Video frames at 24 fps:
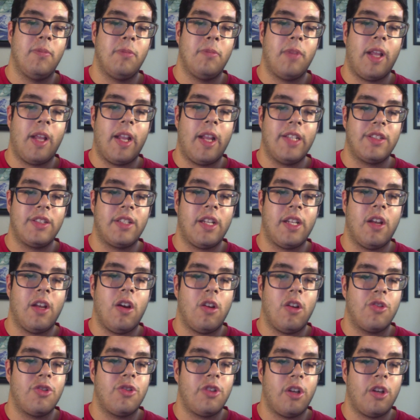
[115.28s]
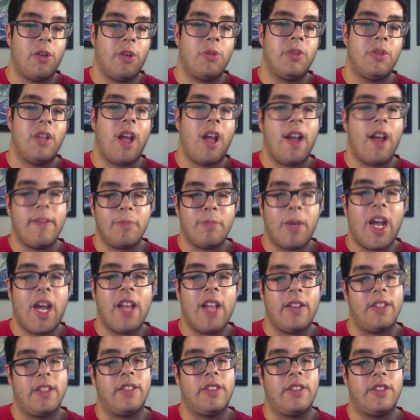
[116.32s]
Basically, all shows have
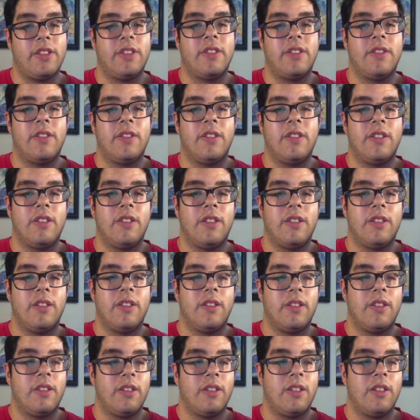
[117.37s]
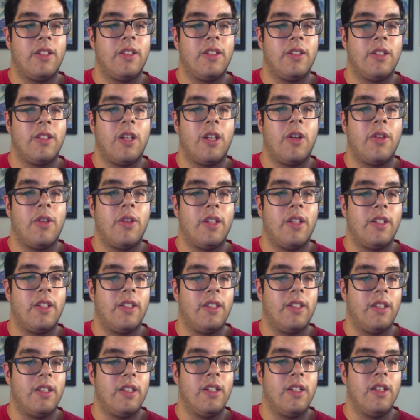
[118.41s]
pilots. The
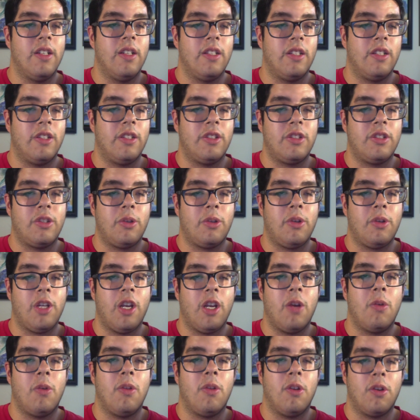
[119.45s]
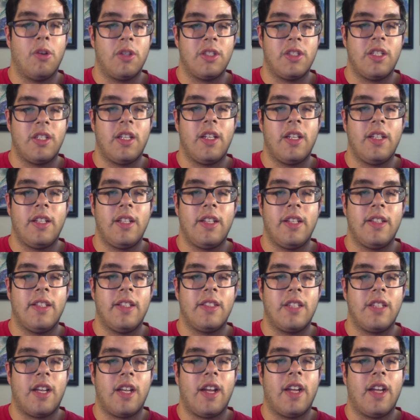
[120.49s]
studio looks at it and
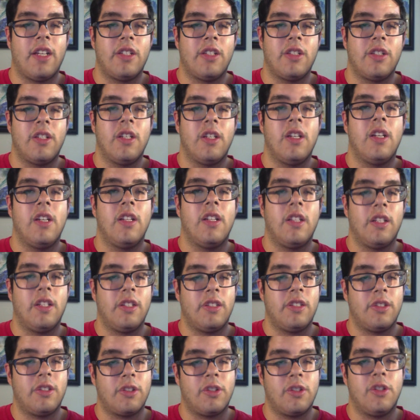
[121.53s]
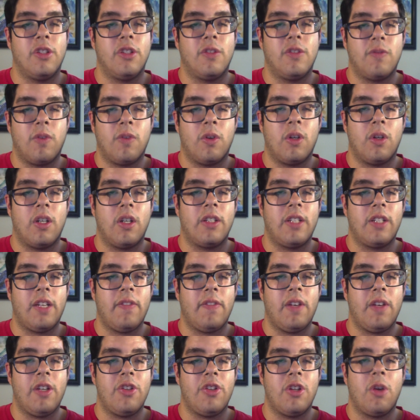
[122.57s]
decides this is good for a
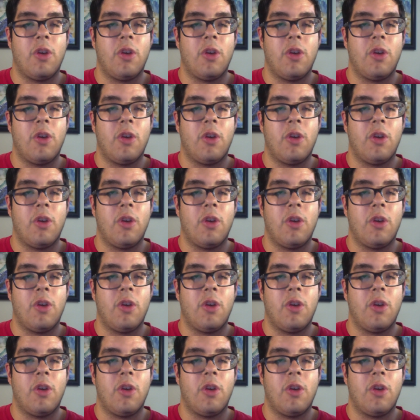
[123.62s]
TV show